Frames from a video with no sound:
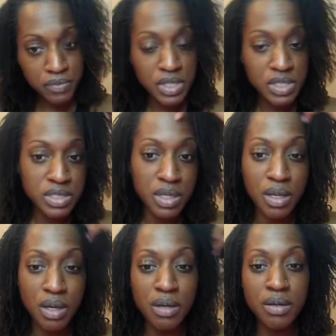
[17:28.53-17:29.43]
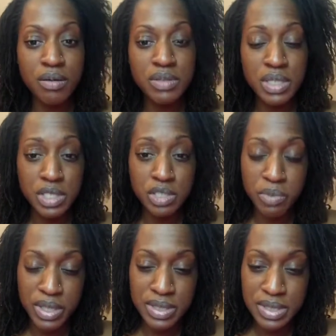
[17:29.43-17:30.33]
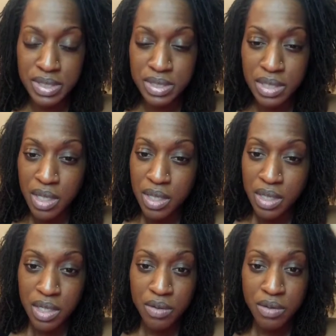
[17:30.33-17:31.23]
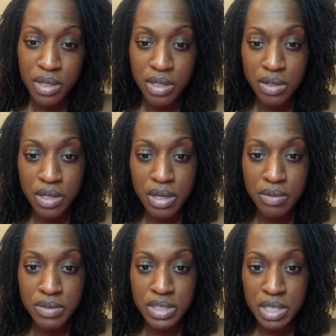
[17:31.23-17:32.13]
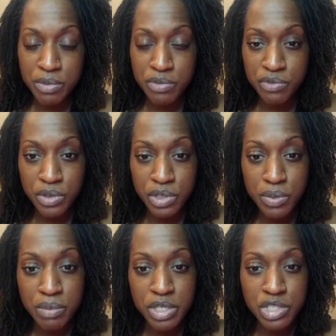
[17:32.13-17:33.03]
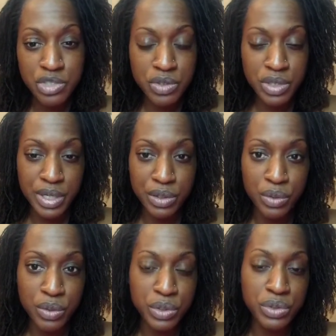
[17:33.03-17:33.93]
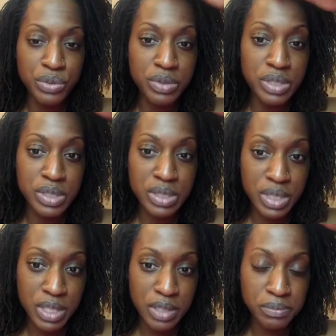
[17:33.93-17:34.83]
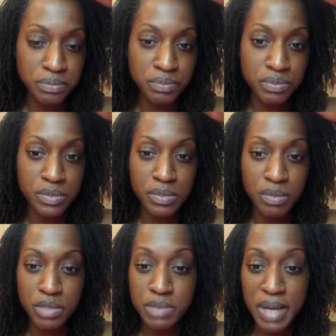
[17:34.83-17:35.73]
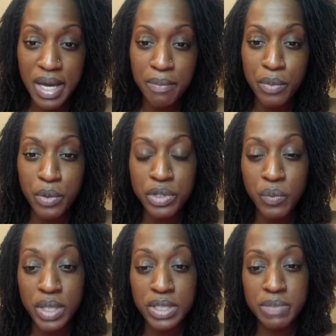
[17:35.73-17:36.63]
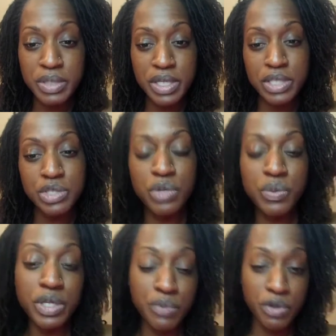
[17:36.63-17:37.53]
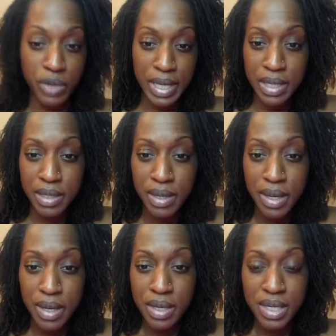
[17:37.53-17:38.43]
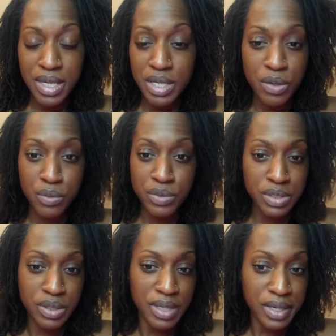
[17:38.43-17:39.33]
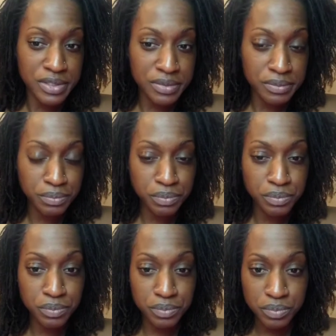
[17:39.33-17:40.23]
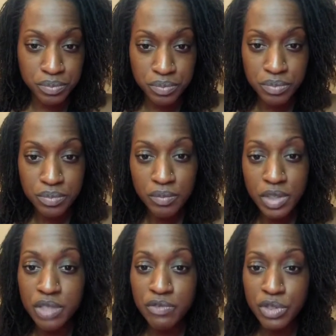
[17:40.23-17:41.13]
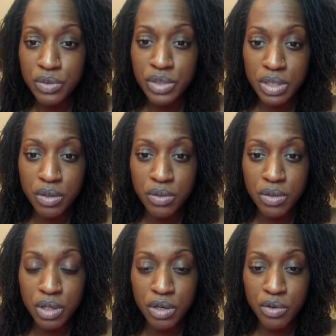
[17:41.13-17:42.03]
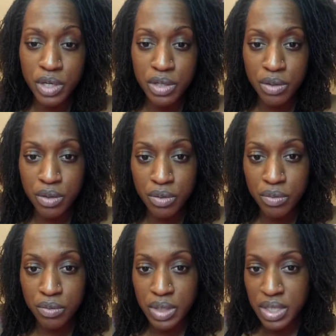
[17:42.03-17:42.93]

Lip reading: It is a long, tedious process, and like I was saying before, you want to make sure you're not going through the same spot more than once, because you don't want to create any holes in your locks. If you do create a hole,